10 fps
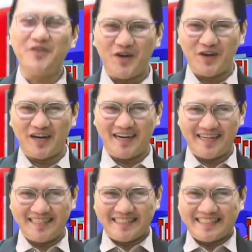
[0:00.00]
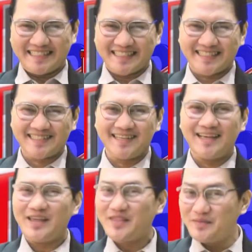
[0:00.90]
4.
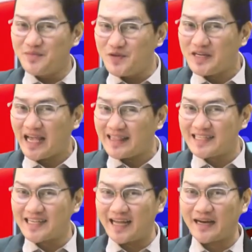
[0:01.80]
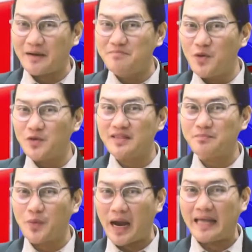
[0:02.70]
The moon and the sun are
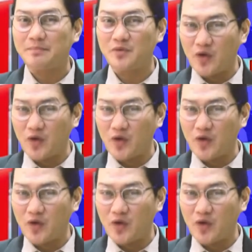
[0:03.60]
both bright,